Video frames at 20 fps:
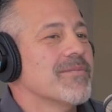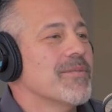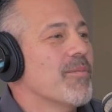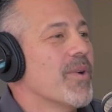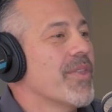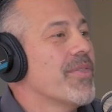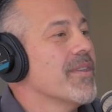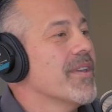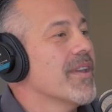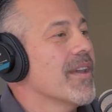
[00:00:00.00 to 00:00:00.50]
from
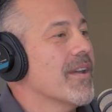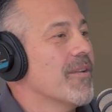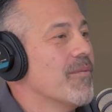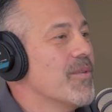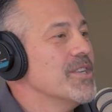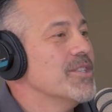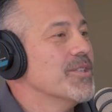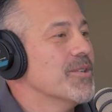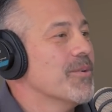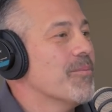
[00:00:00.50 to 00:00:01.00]
what the
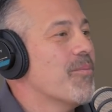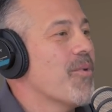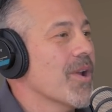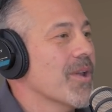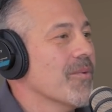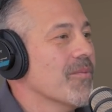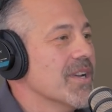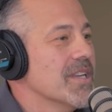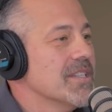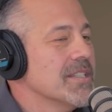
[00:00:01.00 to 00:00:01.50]
original
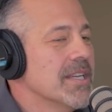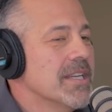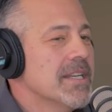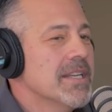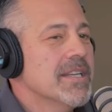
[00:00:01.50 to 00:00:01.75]
point was